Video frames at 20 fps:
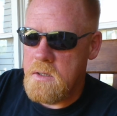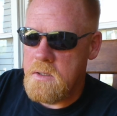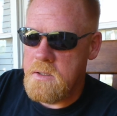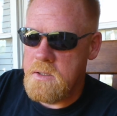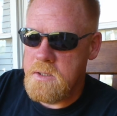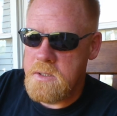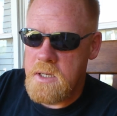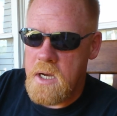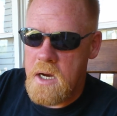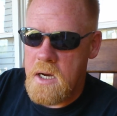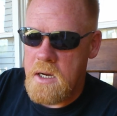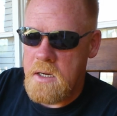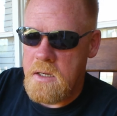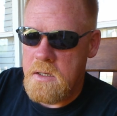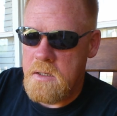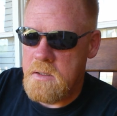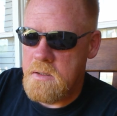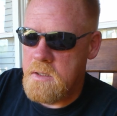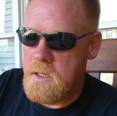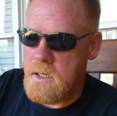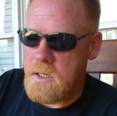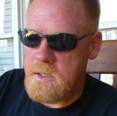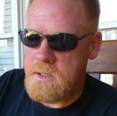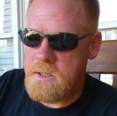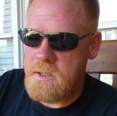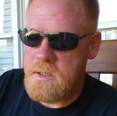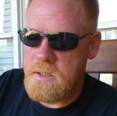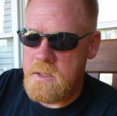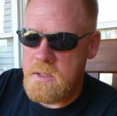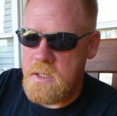He's got an
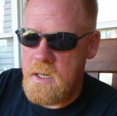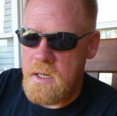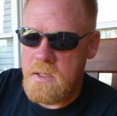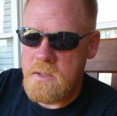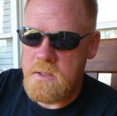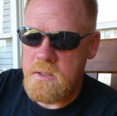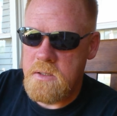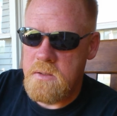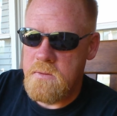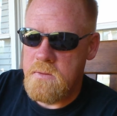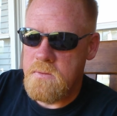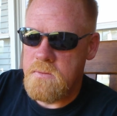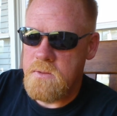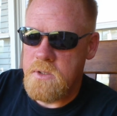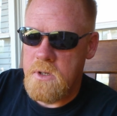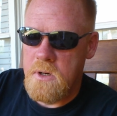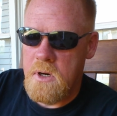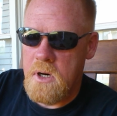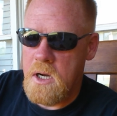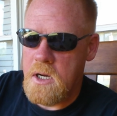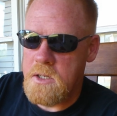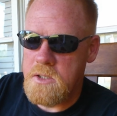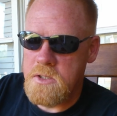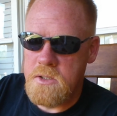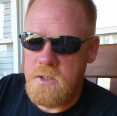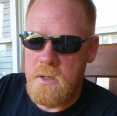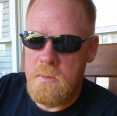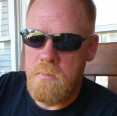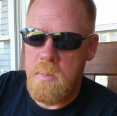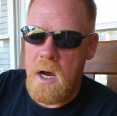extensive
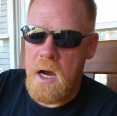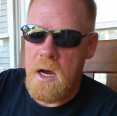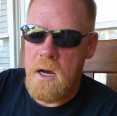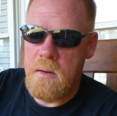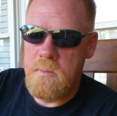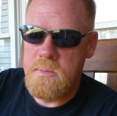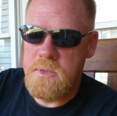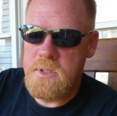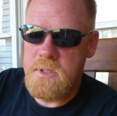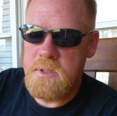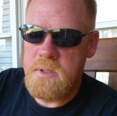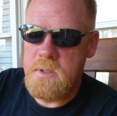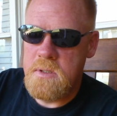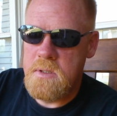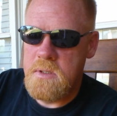collection of pipes.